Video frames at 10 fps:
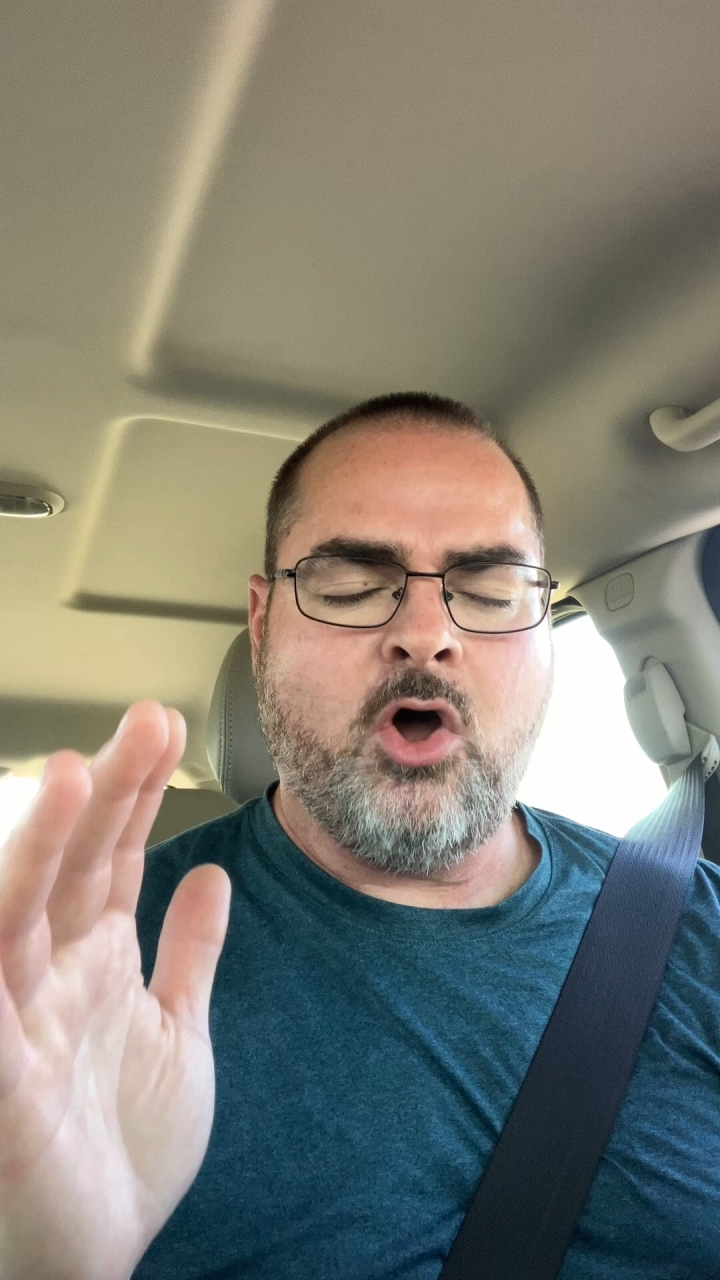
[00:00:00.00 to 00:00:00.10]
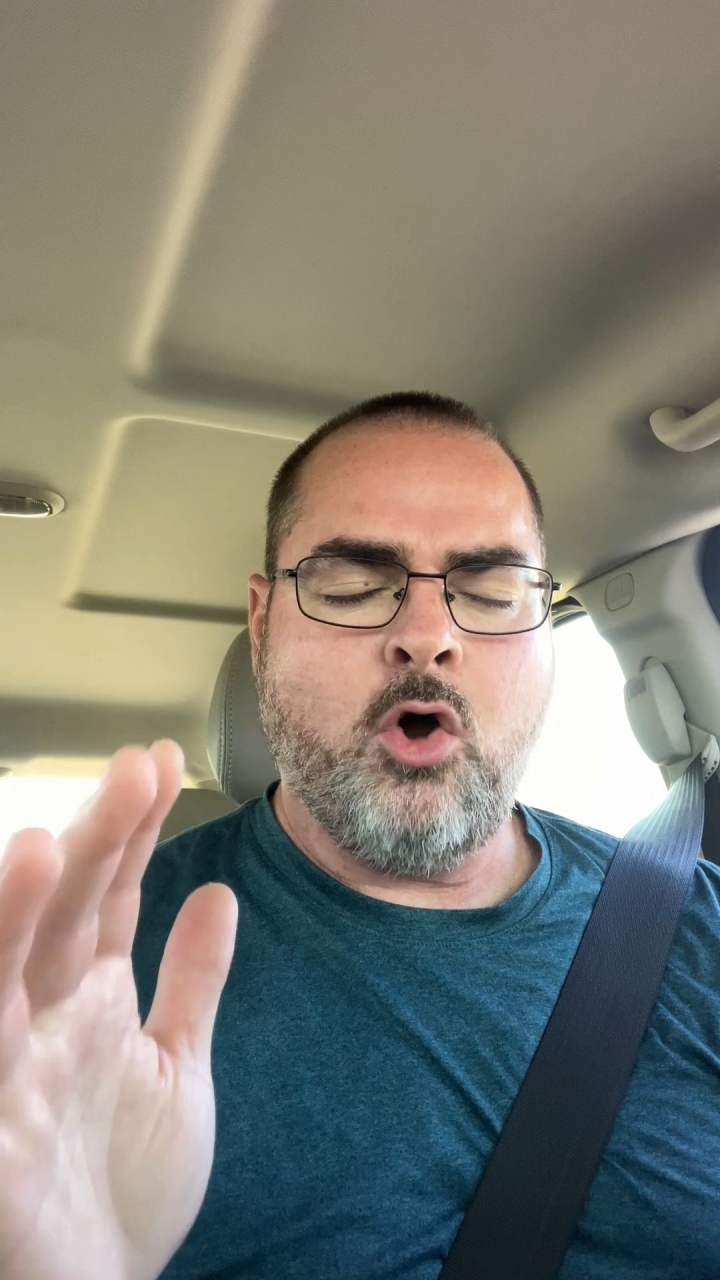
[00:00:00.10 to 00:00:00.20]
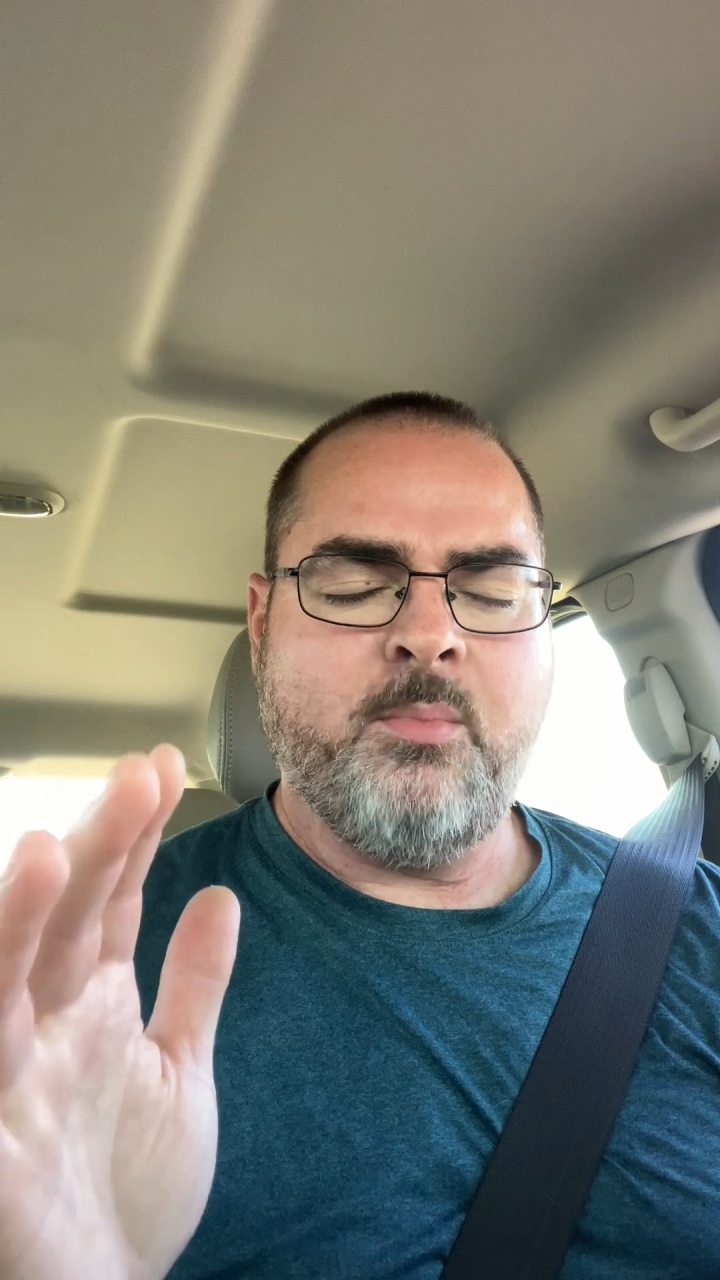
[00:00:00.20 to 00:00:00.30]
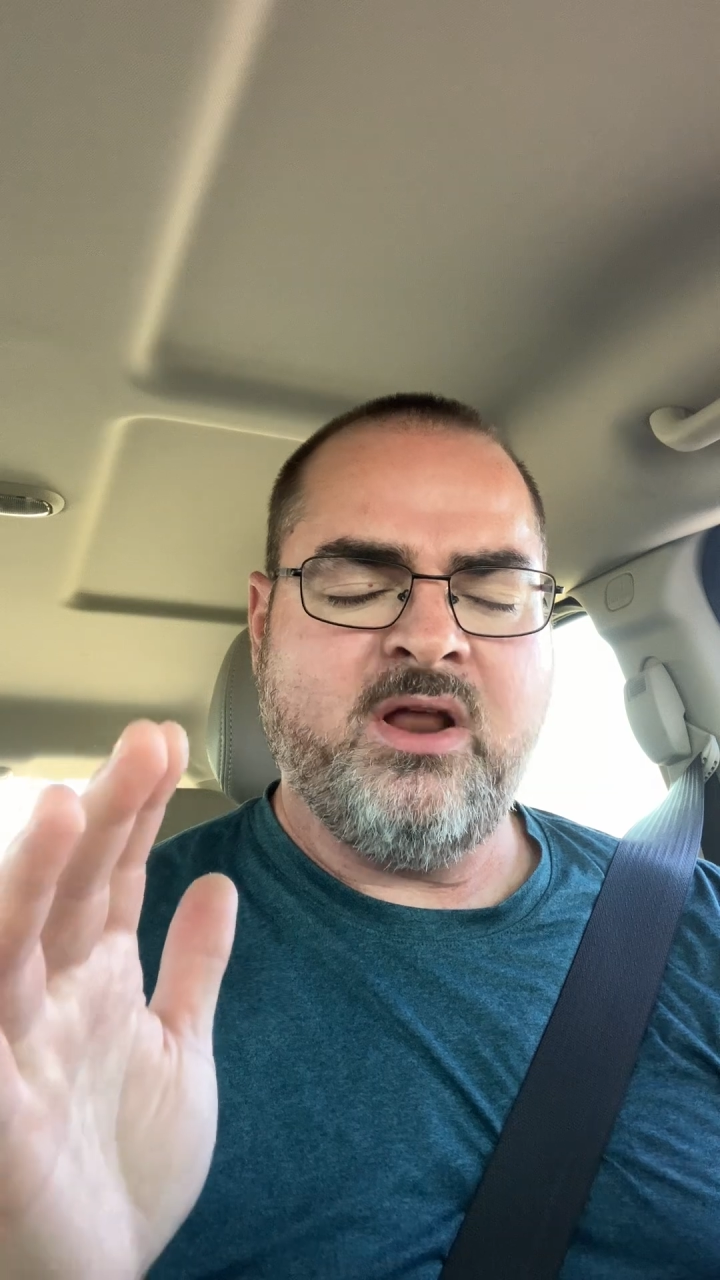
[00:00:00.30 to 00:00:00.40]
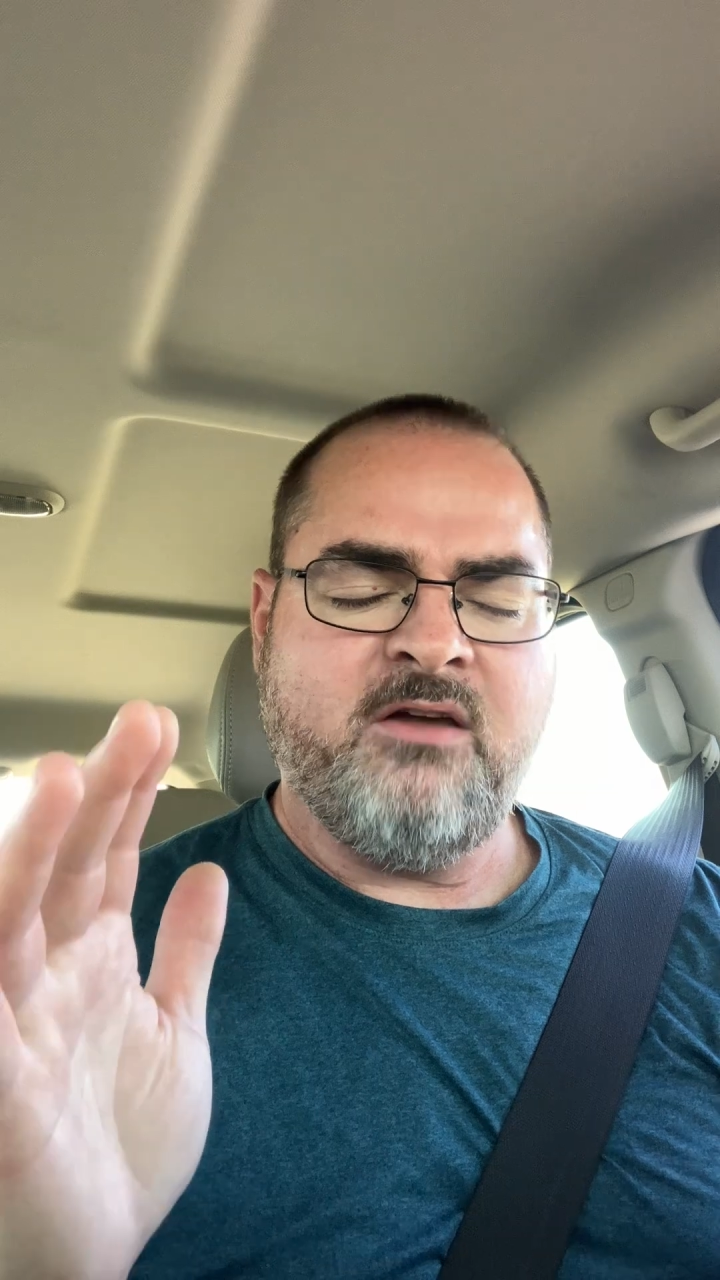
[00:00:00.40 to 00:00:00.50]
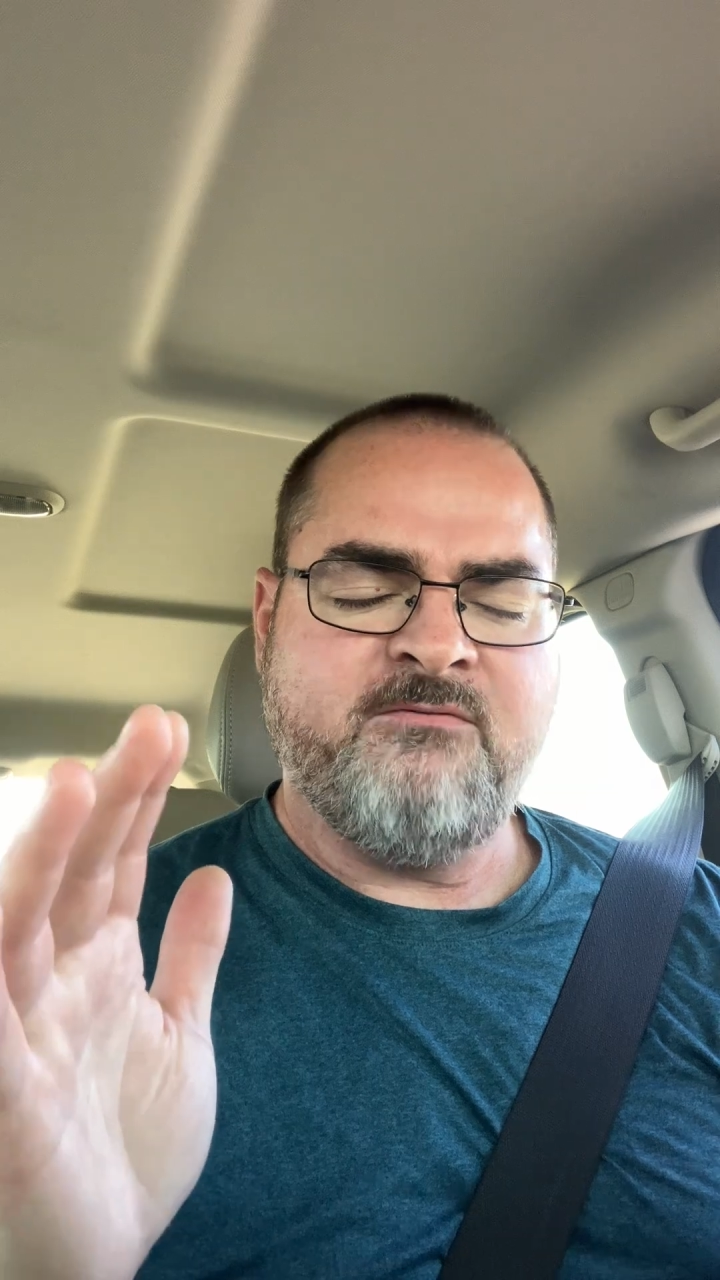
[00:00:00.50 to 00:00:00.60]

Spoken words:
hope and a